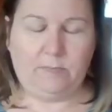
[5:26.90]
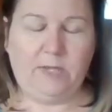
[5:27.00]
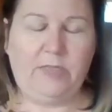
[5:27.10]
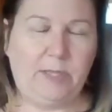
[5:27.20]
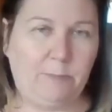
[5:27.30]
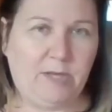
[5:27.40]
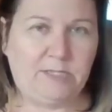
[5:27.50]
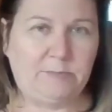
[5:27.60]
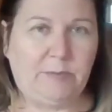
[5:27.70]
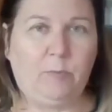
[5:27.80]
Nothing
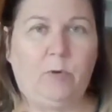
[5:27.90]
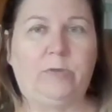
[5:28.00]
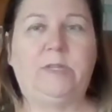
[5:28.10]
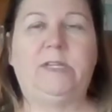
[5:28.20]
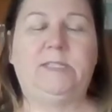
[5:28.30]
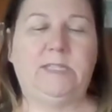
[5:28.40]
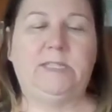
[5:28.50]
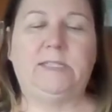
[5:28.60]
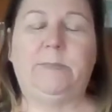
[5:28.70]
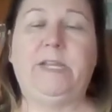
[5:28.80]
bugs me more than to see
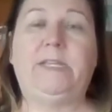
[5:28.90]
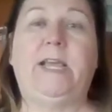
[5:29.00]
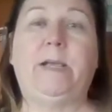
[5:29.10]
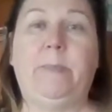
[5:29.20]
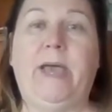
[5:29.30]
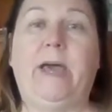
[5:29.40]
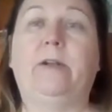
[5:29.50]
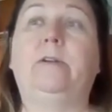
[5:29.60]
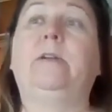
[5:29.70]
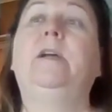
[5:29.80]
somebody take a
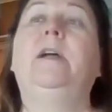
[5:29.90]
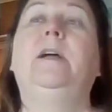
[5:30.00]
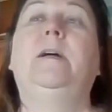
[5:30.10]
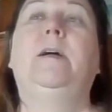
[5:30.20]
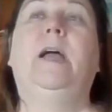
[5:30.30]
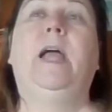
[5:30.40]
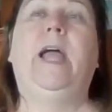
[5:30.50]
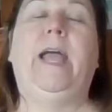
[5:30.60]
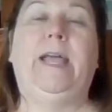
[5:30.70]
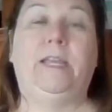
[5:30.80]
pattern
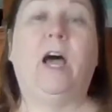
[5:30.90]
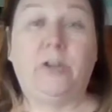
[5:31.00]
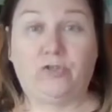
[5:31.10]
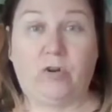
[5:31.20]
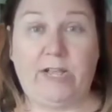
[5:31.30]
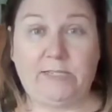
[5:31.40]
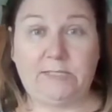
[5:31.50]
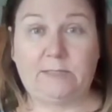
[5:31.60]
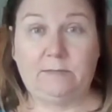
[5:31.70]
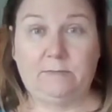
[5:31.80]
and not
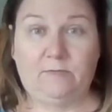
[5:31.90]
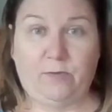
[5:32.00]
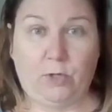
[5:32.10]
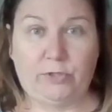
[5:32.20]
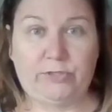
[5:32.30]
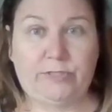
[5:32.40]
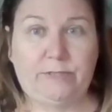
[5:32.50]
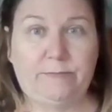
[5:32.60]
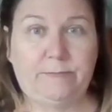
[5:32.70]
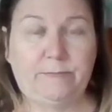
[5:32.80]
trace
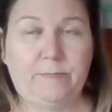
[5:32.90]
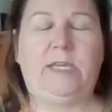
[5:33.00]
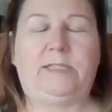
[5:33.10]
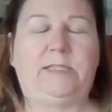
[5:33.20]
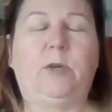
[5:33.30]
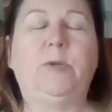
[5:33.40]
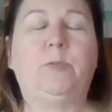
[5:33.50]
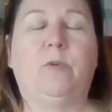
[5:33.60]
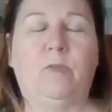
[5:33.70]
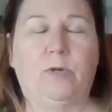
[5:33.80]
first. It's so
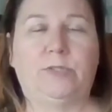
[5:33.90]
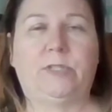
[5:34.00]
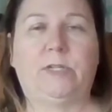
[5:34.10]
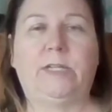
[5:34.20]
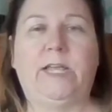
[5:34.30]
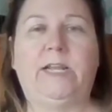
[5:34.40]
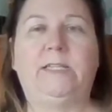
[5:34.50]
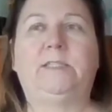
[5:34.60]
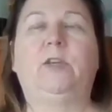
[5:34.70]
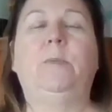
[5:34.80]
much more versatile, and
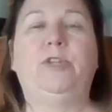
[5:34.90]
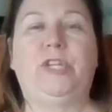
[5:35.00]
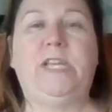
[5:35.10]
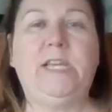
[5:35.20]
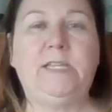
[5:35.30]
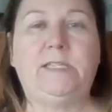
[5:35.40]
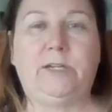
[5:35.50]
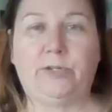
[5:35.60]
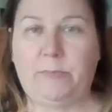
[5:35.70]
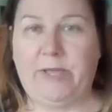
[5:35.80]
it's so much
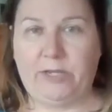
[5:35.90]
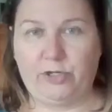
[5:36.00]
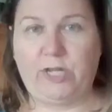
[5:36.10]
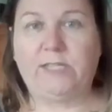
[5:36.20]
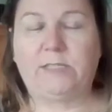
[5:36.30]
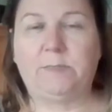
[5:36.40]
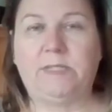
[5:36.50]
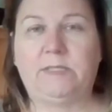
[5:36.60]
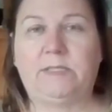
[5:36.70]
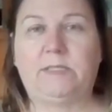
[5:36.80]
easier to make
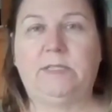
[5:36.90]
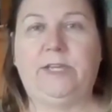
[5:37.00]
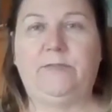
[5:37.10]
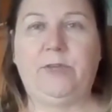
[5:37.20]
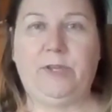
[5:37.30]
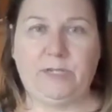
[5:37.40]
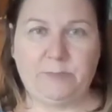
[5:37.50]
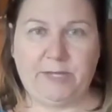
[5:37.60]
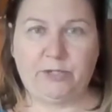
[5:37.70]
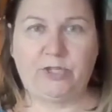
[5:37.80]
adjustments if you
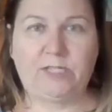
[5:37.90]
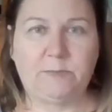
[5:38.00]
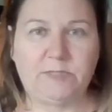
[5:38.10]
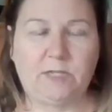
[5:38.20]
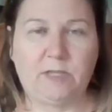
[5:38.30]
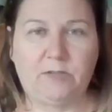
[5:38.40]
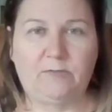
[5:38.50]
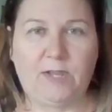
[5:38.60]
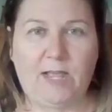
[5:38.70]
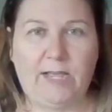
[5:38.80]
need to make adjustments on the
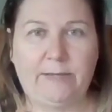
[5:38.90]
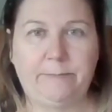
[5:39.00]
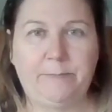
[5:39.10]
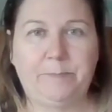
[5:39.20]
fly.